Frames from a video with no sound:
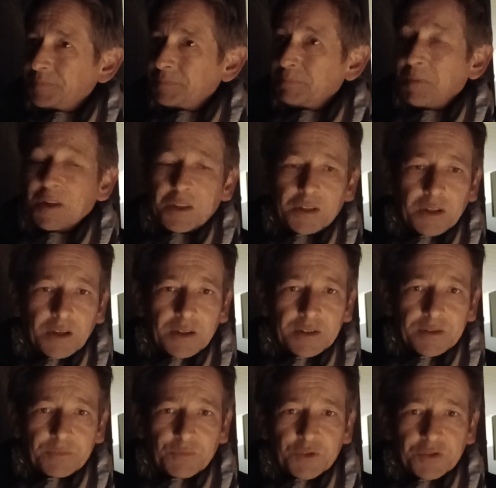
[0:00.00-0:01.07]
My
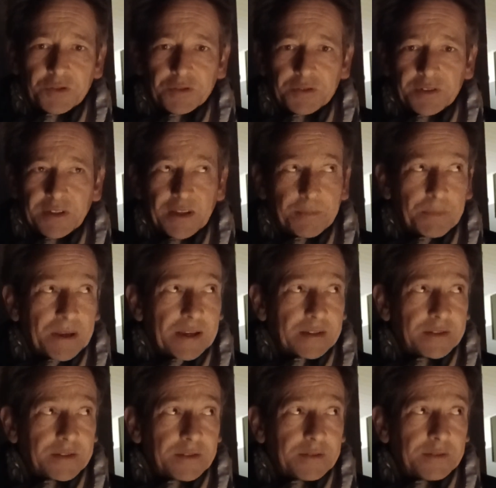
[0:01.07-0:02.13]
garden was good to get back
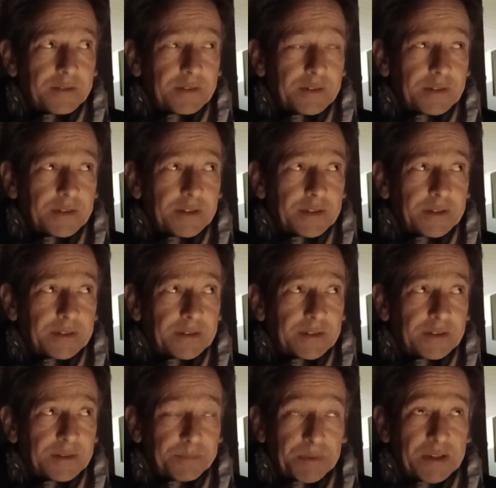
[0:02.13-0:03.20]
to.
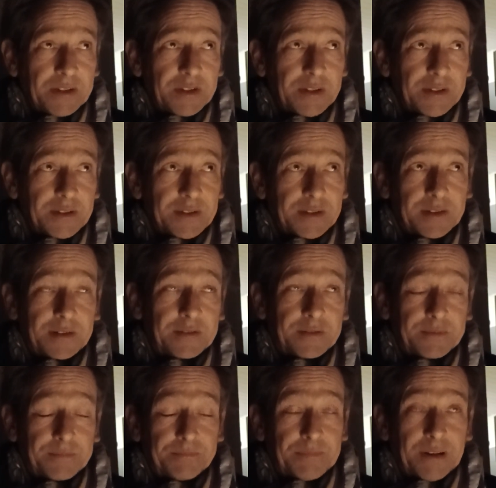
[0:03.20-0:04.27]
Peaches
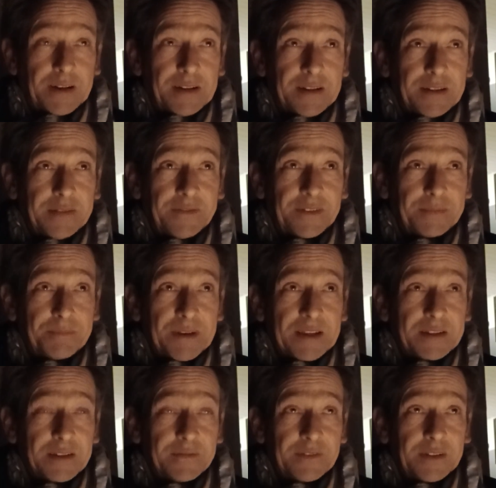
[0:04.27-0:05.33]
are leafing
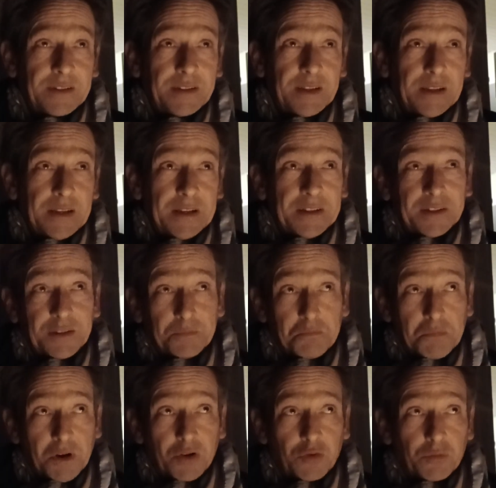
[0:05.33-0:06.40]
massively. The
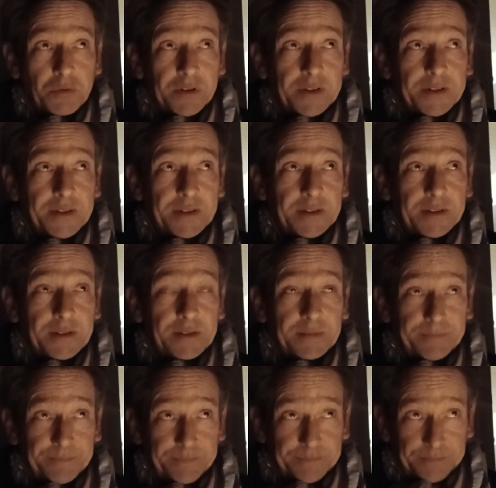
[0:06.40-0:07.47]
mulberries
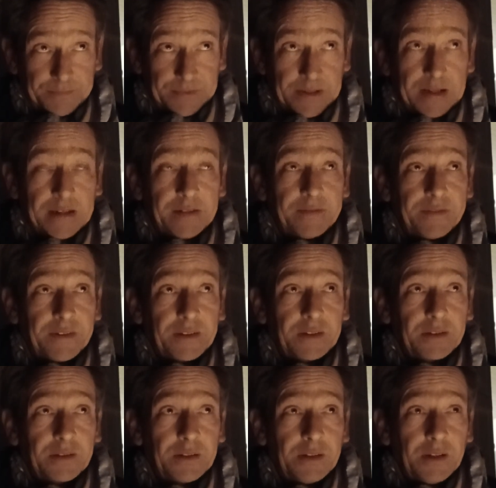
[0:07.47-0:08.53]
leafing.
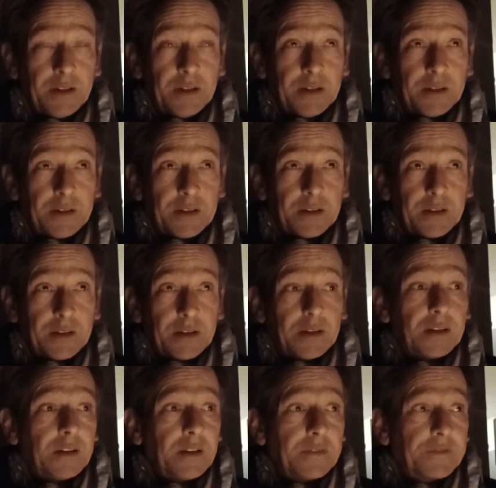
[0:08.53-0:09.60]

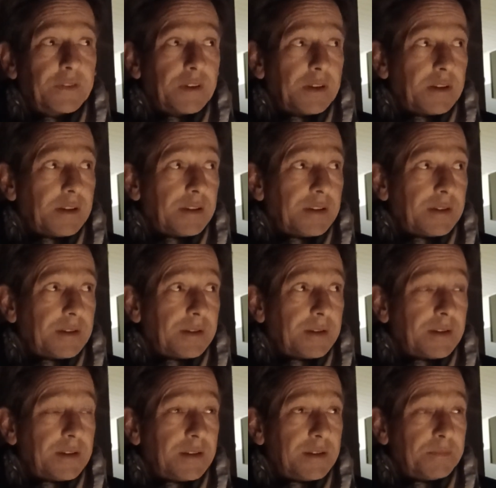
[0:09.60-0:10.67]
I've got a
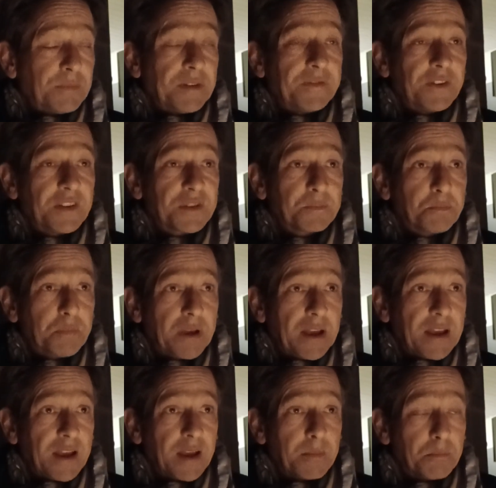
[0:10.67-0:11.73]
my first
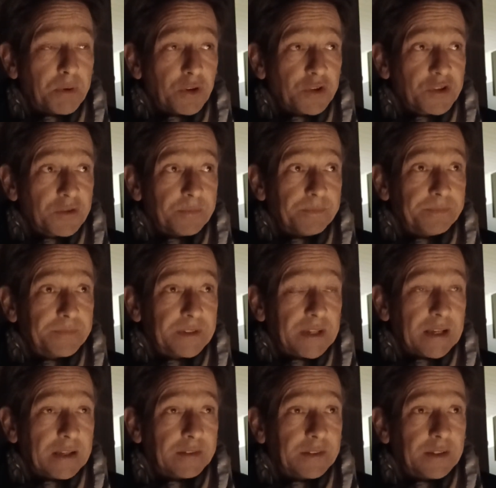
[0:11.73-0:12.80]
pear blossom
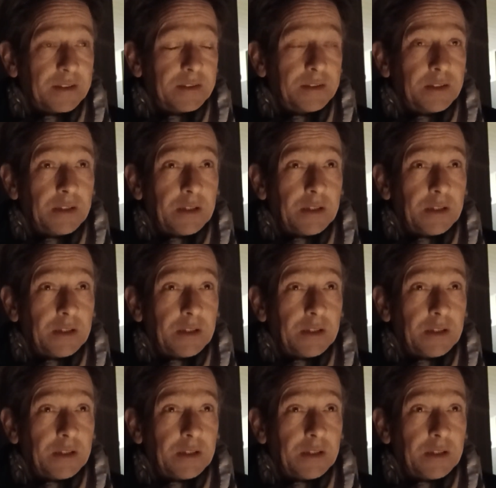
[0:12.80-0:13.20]
down there.